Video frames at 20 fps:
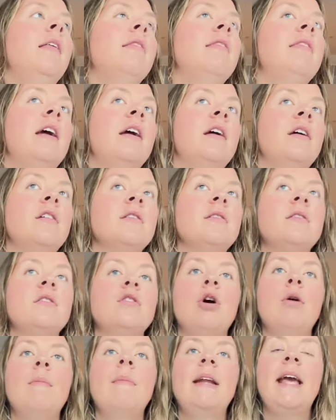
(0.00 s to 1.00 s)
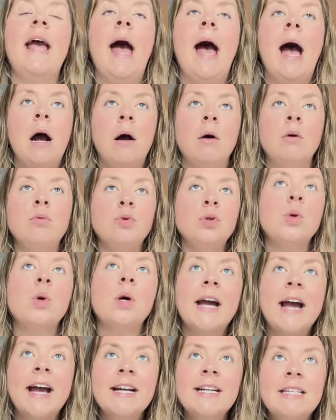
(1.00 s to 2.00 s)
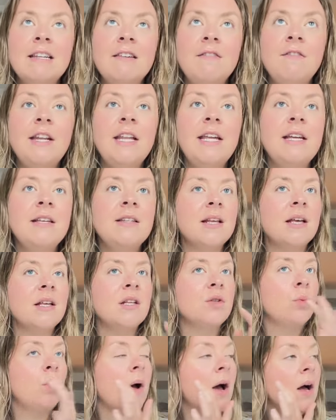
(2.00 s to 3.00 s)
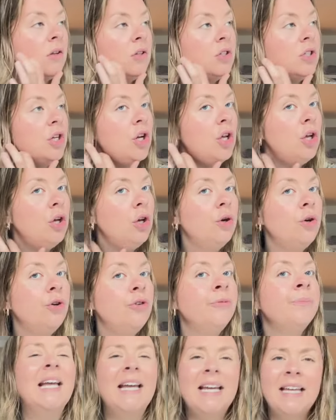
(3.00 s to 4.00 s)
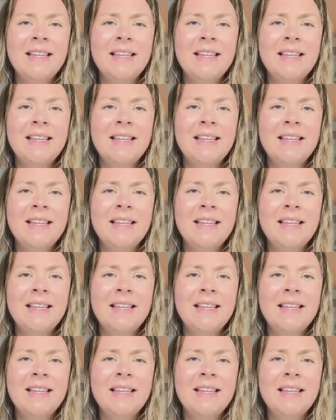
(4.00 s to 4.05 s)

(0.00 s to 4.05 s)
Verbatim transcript: there's so many outdoor activities as well to do.